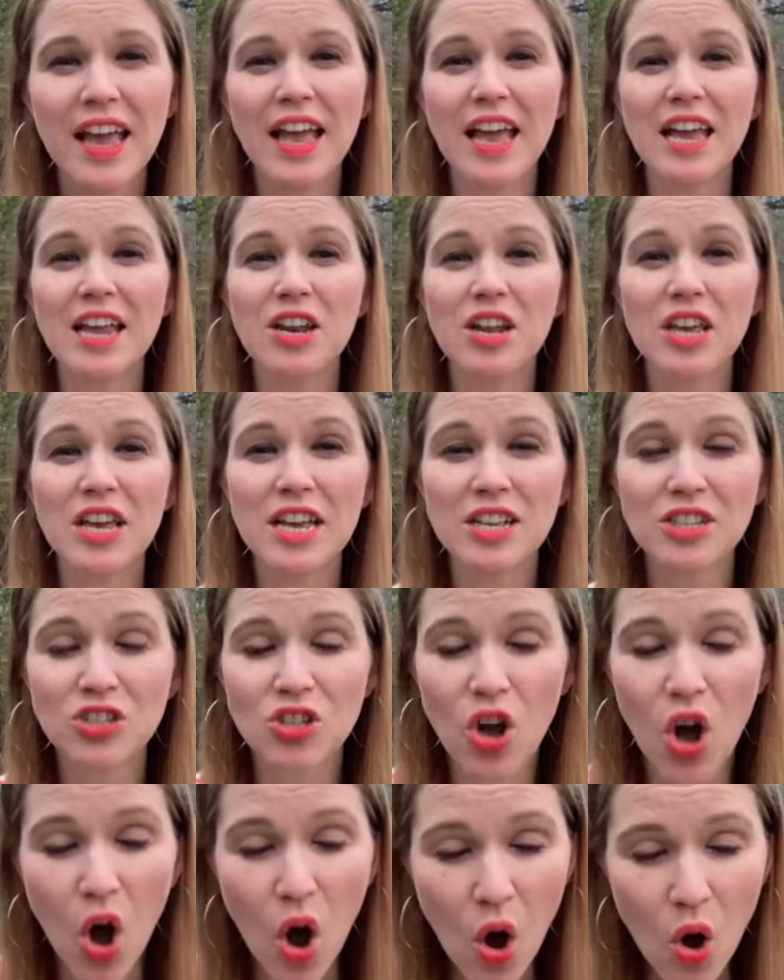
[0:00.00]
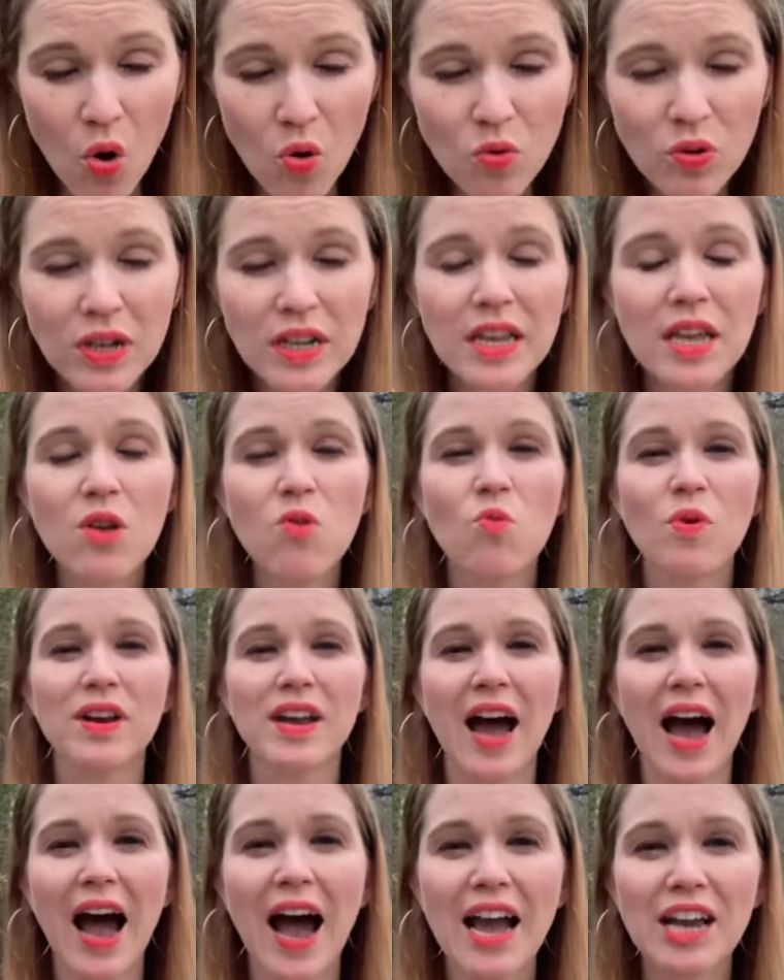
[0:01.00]
And it's only when
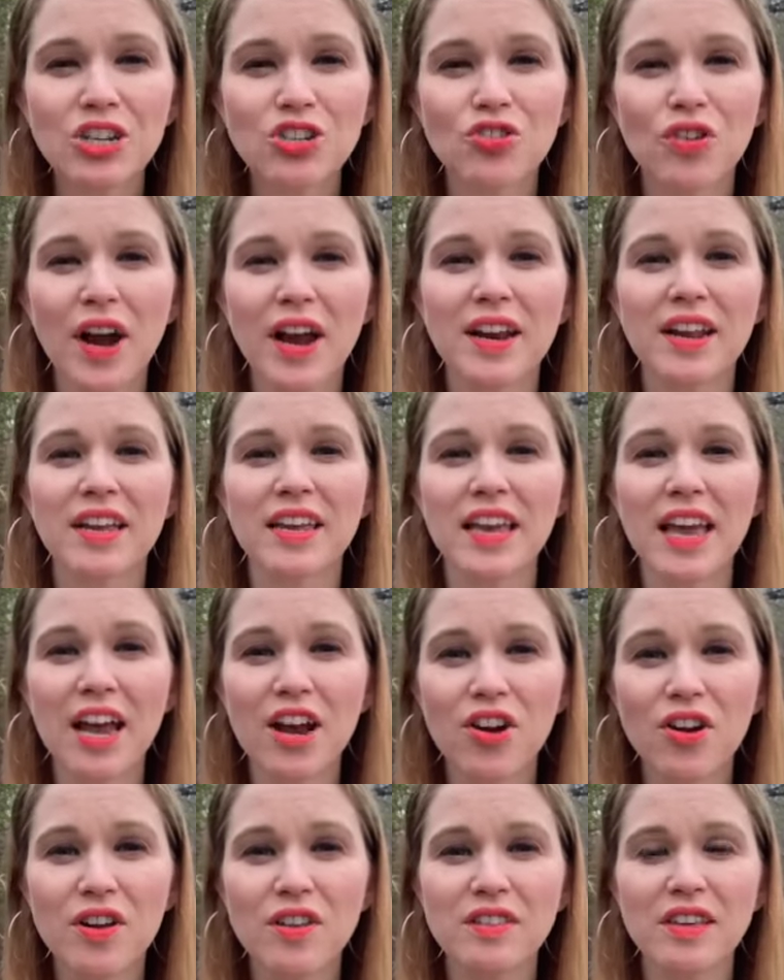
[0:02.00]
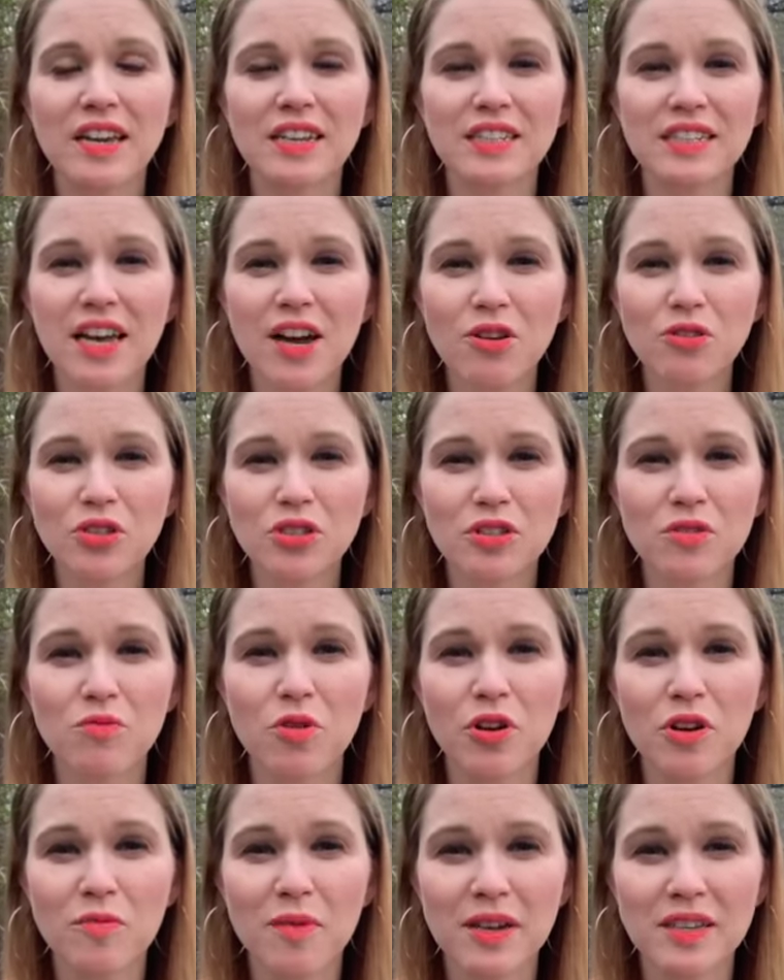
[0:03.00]
I try to carry that
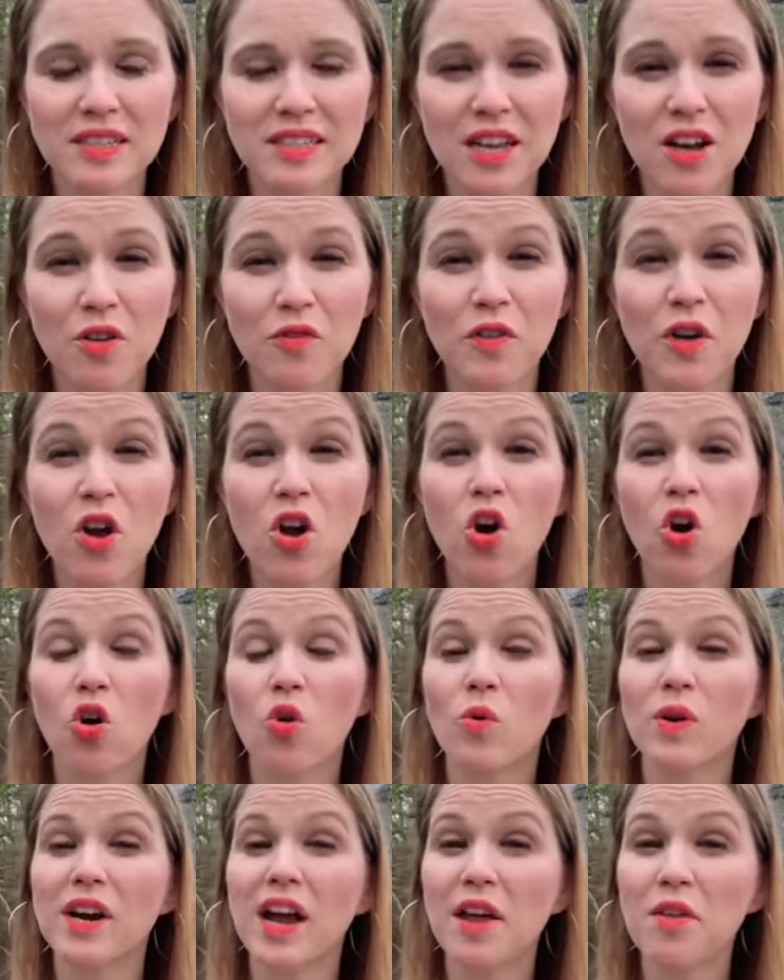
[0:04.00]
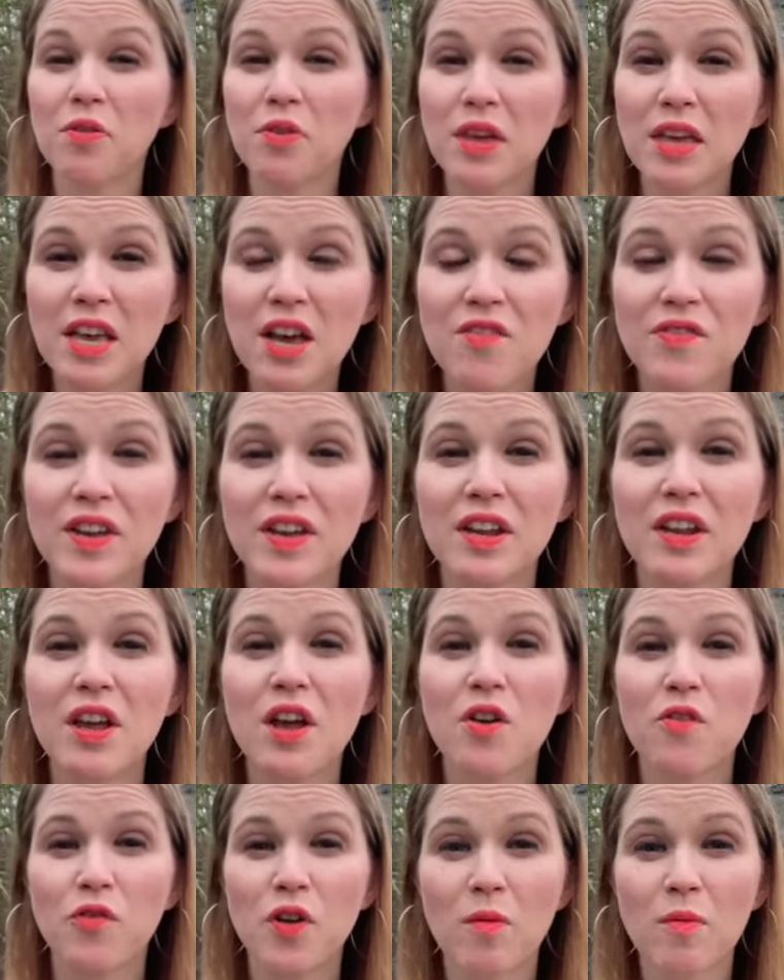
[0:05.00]
testimony myself, or when I think of it
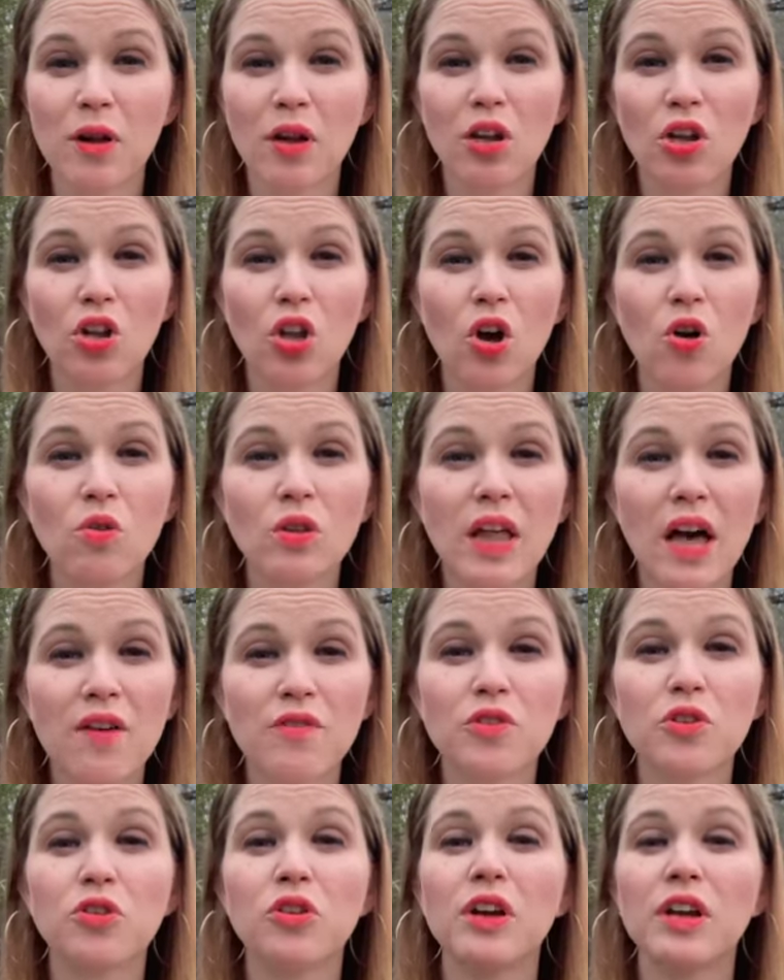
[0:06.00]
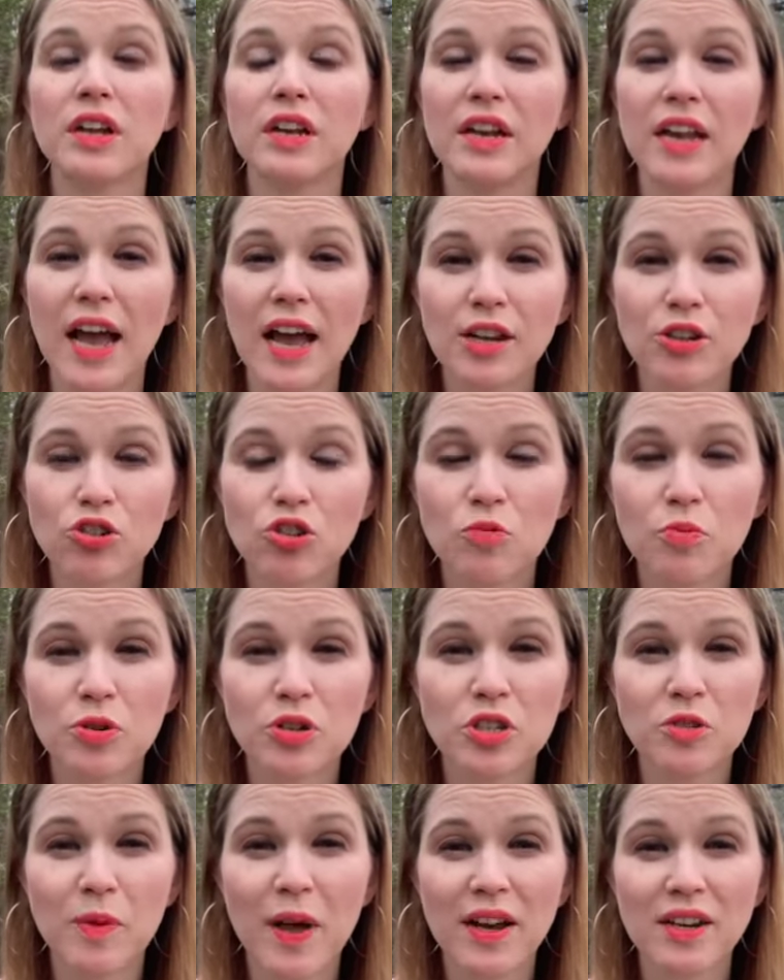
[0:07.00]
from a low-level, natural
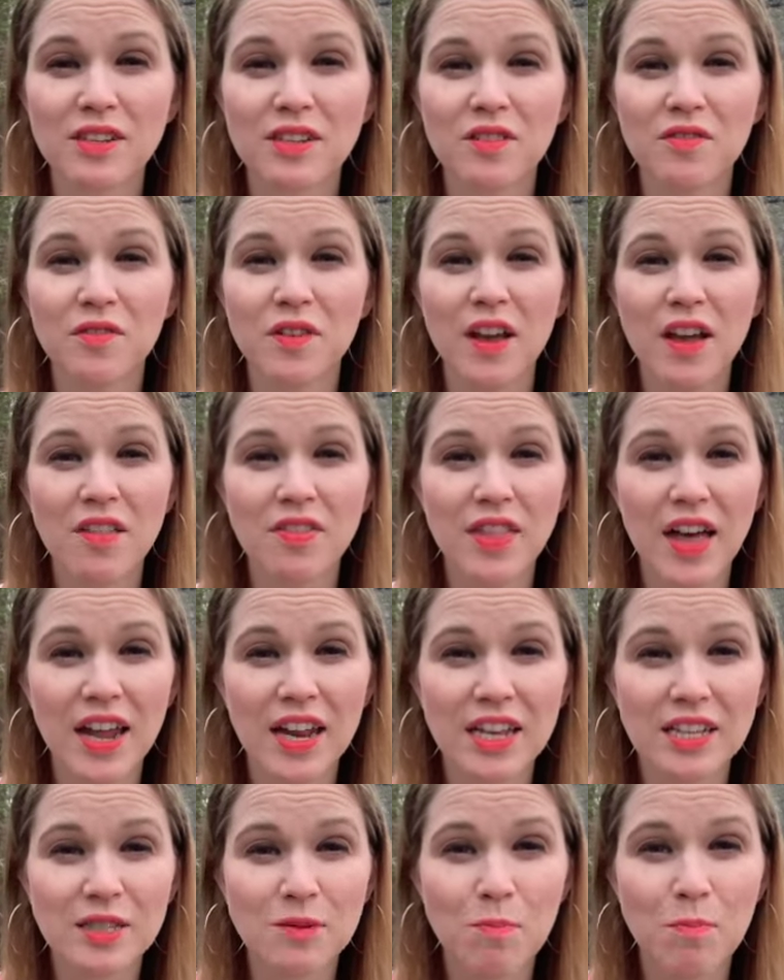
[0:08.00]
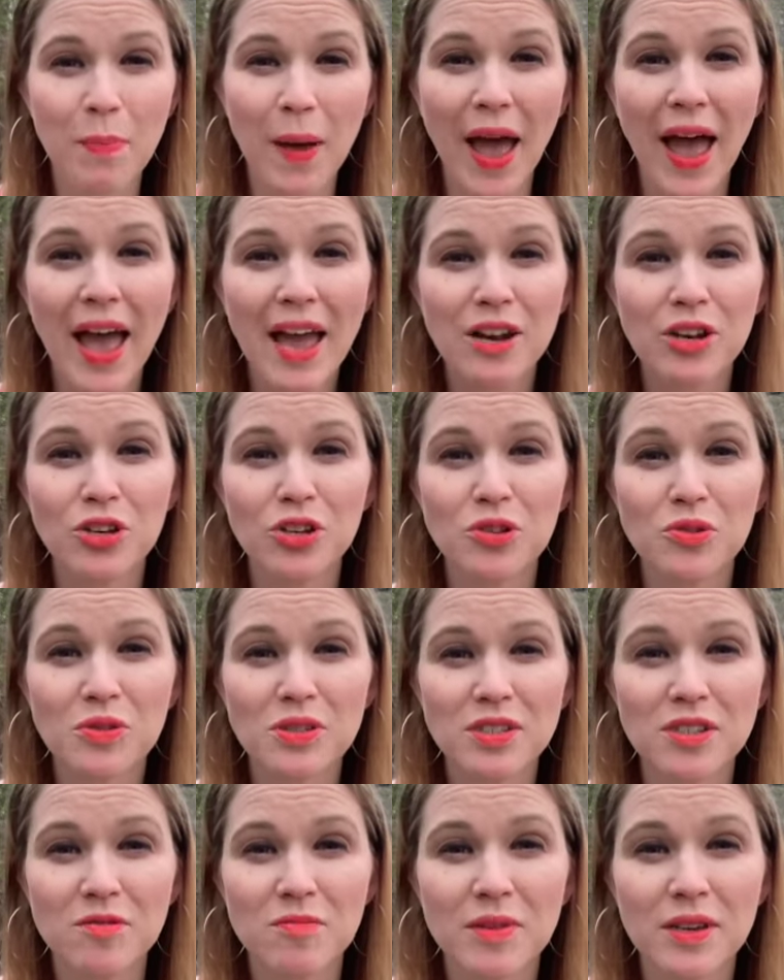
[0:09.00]
perspective, that it's bad
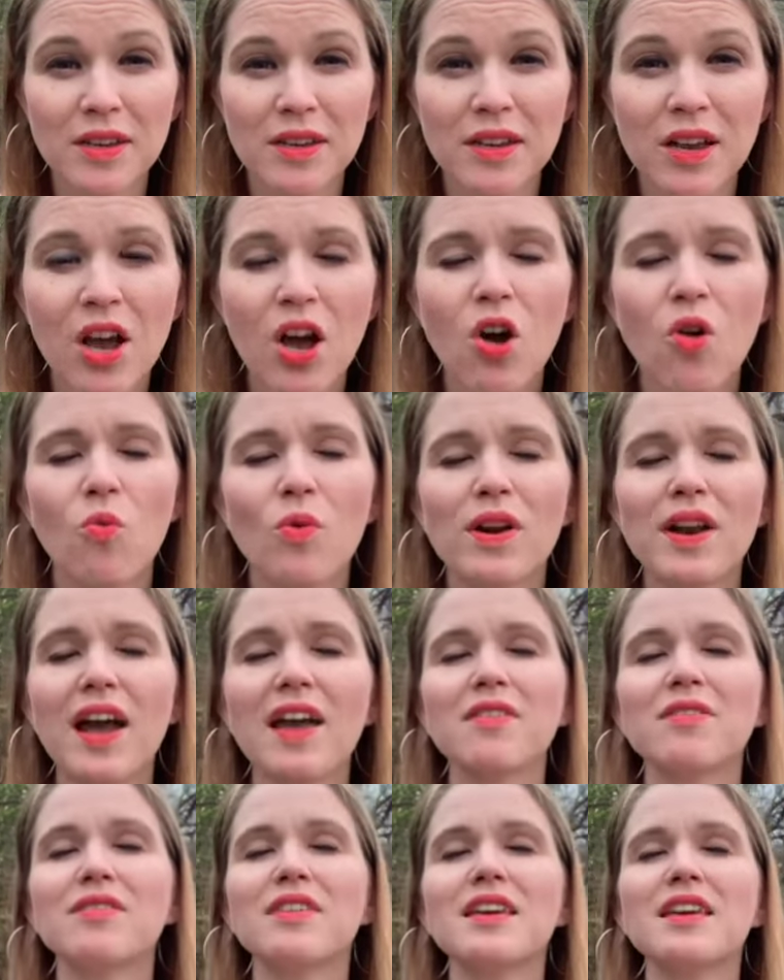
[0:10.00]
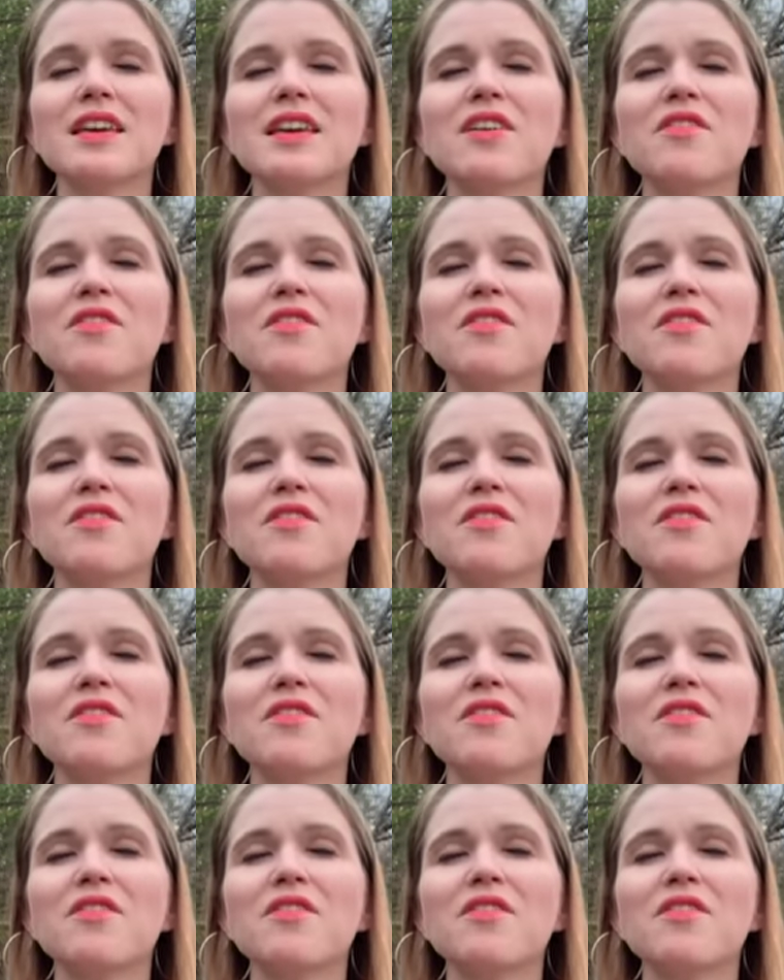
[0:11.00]
news to me. When I think